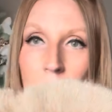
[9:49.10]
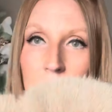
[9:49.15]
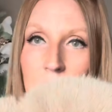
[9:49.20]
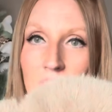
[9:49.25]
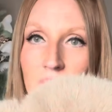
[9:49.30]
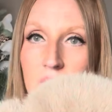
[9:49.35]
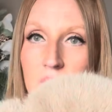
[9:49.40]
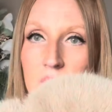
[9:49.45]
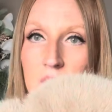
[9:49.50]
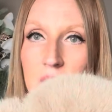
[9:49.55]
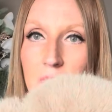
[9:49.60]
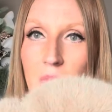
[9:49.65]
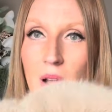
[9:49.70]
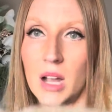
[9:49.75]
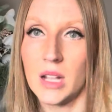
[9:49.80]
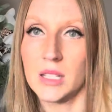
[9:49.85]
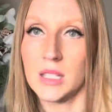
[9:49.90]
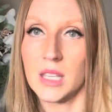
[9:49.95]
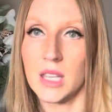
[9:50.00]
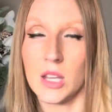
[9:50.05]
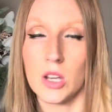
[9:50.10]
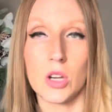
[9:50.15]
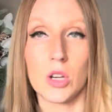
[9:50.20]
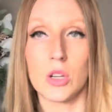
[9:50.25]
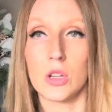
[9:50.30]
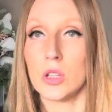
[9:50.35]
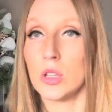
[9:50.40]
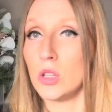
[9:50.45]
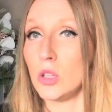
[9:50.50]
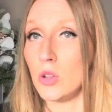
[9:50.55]
different spots
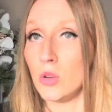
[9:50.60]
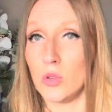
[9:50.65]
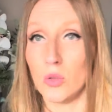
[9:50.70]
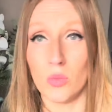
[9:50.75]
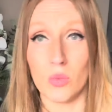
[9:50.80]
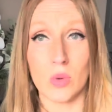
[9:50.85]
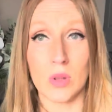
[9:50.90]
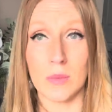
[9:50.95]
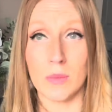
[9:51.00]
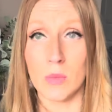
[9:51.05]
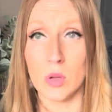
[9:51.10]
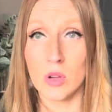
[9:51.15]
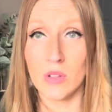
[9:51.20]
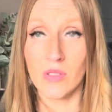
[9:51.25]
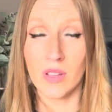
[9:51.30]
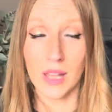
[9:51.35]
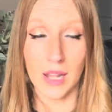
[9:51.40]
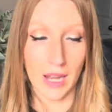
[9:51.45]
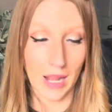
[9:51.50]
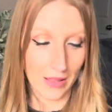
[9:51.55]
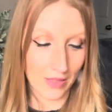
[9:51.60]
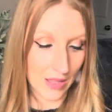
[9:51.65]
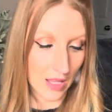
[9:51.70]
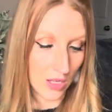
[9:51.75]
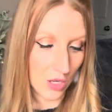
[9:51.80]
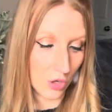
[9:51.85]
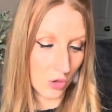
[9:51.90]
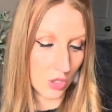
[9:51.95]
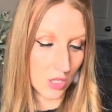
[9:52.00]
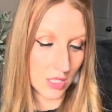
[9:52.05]
here. You remove it and then
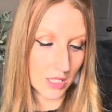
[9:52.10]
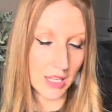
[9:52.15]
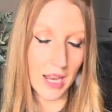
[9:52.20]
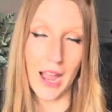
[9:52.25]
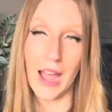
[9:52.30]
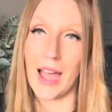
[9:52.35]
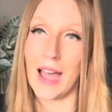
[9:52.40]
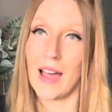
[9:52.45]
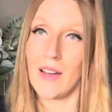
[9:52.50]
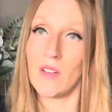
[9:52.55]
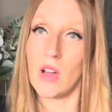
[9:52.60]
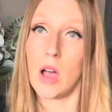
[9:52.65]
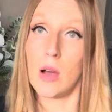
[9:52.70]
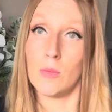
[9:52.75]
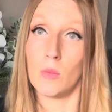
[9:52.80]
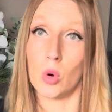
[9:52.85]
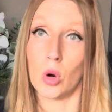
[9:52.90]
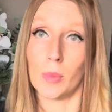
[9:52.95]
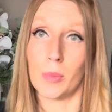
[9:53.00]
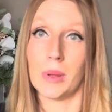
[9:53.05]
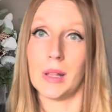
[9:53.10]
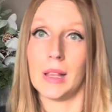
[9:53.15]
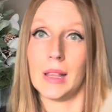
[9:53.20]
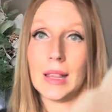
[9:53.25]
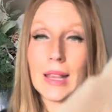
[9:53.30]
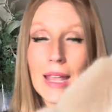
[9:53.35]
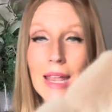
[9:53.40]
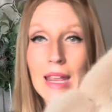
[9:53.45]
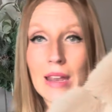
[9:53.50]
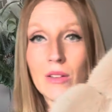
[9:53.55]
you just have a more
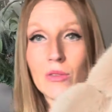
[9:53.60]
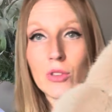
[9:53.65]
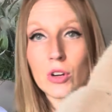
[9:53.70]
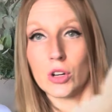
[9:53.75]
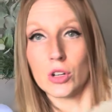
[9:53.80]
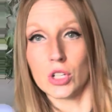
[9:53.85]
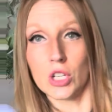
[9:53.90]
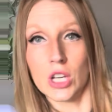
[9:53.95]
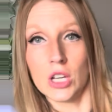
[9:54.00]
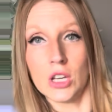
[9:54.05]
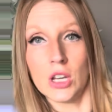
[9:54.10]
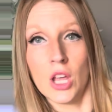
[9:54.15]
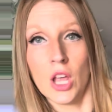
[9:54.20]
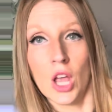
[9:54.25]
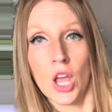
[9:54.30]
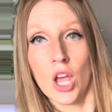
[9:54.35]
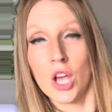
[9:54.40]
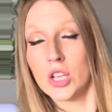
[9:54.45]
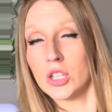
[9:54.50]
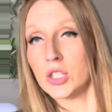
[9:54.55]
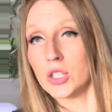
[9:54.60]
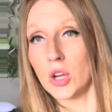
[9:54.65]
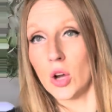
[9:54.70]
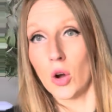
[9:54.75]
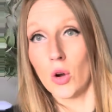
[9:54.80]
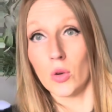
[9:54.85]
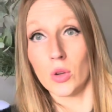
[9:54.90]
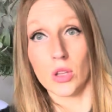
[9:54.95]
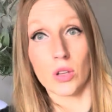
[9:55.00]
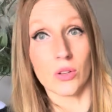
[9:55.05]
plain version.
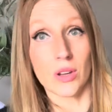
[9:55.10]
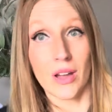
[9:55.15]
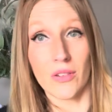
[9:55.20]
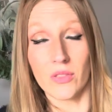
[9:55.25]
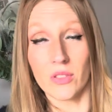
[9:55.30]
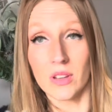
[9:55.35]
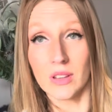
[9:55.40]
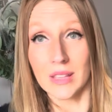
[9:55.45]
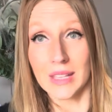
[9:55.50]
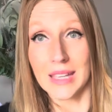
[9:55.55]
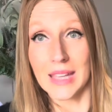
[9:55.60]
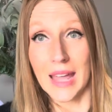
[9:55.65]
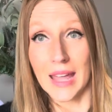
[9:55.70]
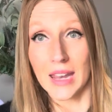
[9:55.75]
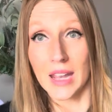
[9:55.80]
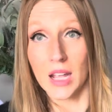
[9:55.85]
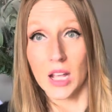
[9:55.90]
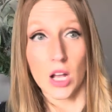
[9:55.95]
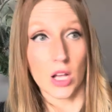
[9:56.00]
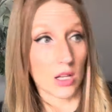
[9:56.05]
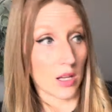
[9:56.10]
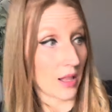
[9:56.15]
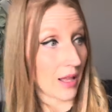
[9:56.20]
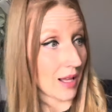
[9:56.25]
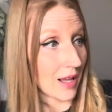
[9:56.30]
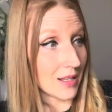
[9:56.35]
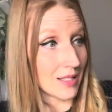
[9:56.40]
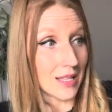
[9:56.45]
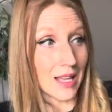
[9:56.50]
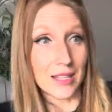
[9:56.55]
So you're definitely getting, like
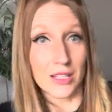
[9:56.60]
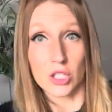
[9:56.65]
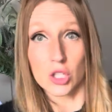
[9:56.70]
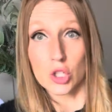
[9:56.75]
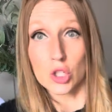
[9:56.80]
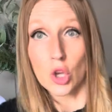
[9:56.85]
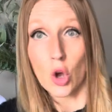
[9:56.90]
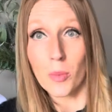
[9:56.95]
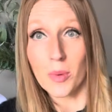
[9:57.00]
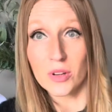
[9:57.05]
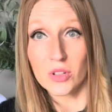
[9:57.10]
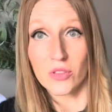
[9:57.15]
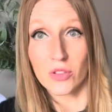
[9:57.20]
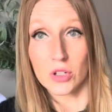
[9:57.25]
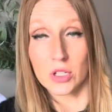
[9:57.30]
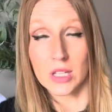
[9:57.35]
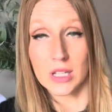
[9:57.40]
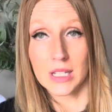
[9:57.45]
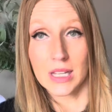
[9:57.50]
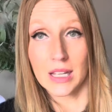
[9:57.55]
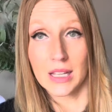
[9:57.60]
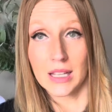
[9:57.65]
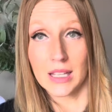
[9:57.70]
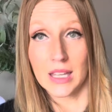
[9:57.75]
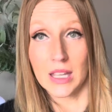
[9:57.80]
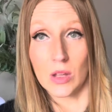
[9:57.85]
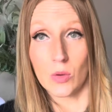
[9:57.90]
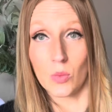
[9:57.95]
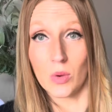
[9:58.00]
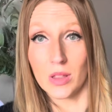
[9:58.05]
I said, so much
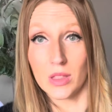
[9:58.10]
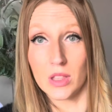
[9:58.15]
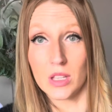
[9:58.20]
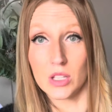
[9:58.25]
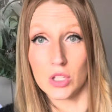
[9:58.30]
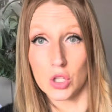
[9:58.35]
versatility with this